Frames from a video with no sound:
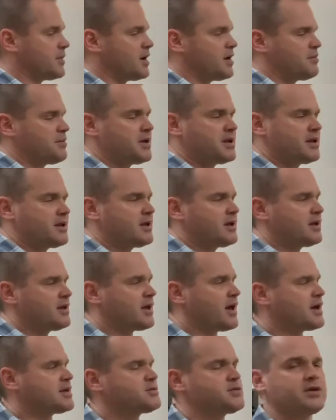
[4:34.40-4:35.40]
But
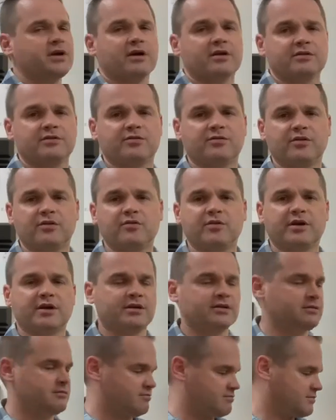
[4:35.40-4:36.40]
as we go through, we
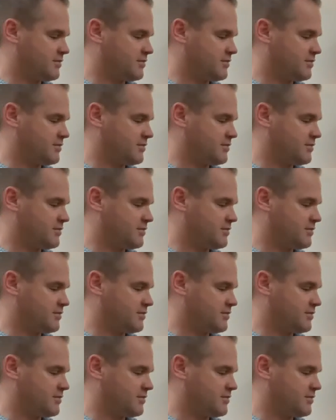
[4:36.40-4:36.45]
can.